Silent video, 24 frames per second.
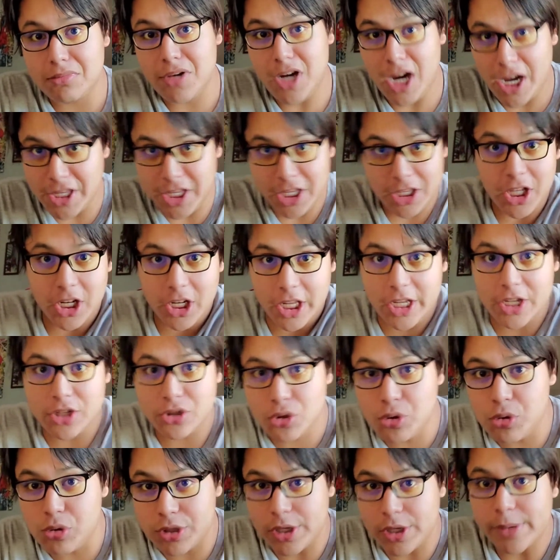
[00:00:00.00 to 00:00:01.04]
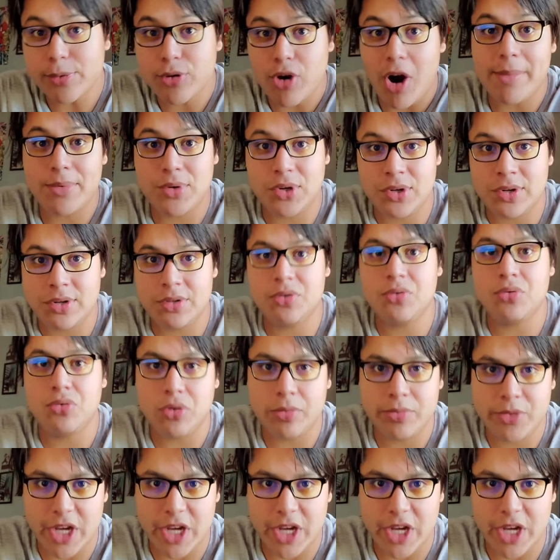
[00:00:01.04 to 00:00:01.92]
and then the link to subscribe to your YouTube